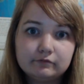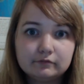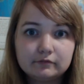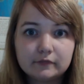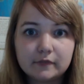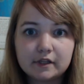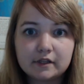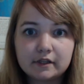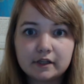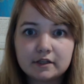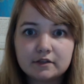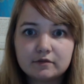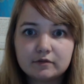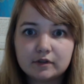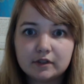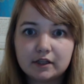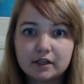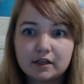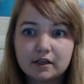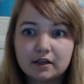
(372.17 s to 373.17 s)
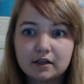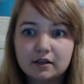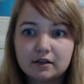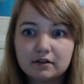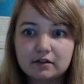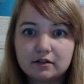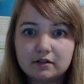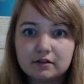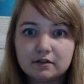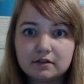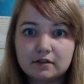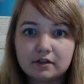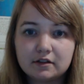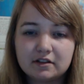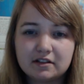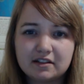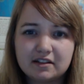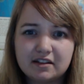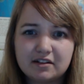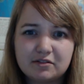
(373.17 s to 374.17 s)
think that's really it,
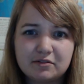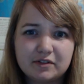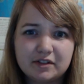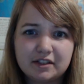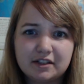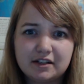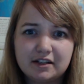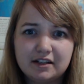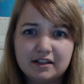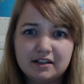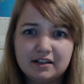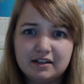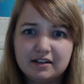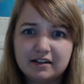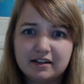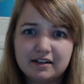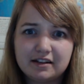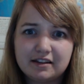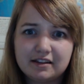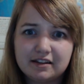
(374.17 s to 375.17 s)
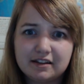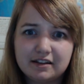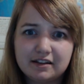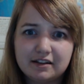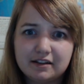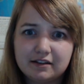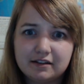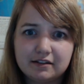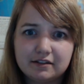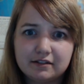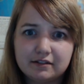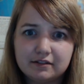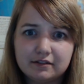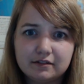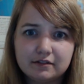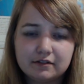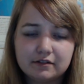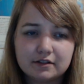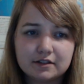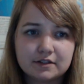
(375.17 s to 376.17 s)
because they don't really need anything
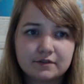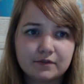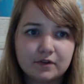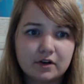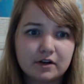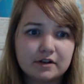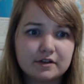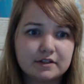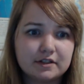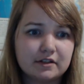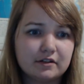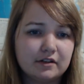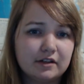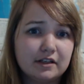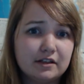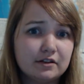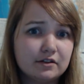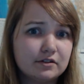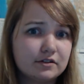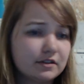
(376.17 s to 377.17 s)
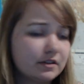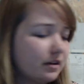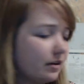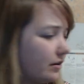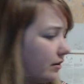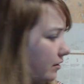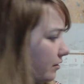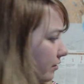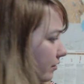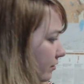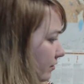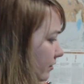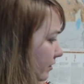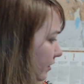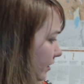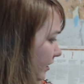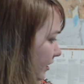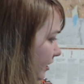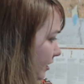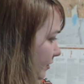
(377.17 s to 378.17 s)
as far as their ears go.
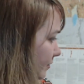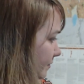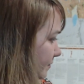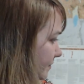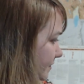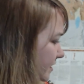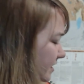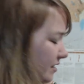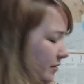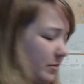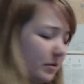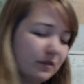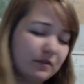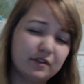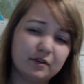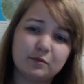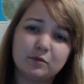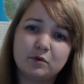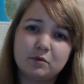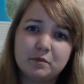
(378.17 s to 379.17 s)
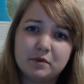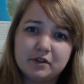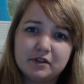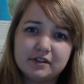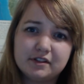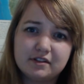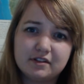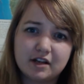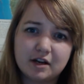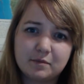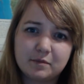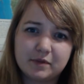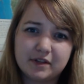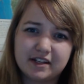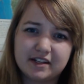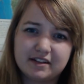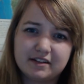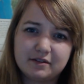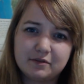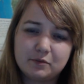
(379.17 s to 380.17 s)
Some of them will build up
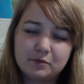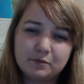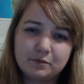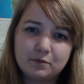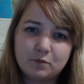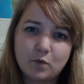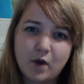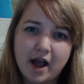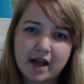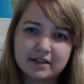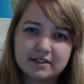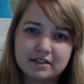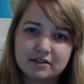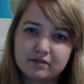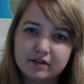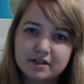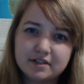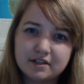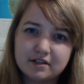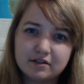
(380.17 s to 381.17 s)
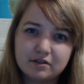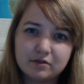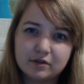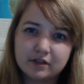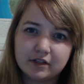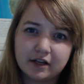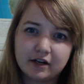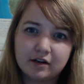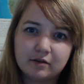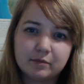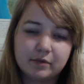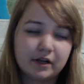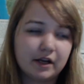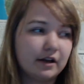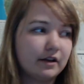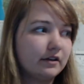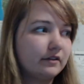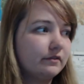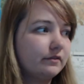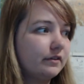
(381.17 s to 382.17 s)
like waxy residue in there, but
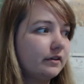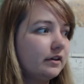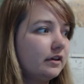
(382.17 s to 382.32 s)
I've